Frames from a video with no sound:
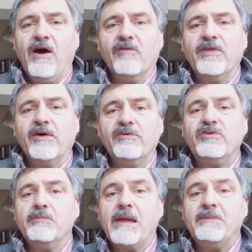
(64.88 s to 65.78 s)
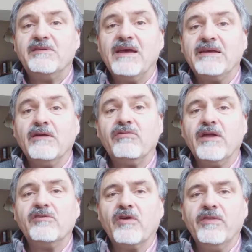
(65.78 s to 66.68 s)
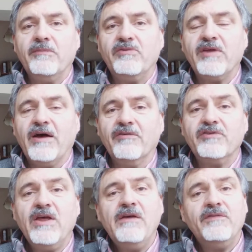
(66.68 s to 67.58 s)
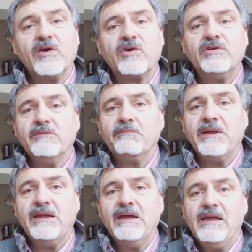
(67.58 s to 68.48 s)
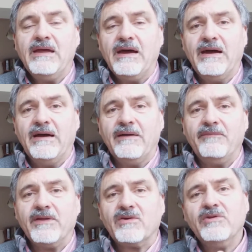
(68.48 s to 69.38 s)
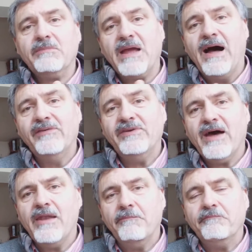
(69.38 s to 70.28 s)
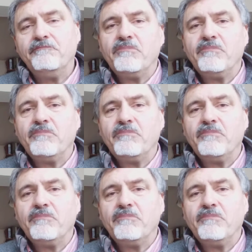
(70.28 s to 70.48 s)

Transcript: of those who may be taking things on themselves that couldn't be undone.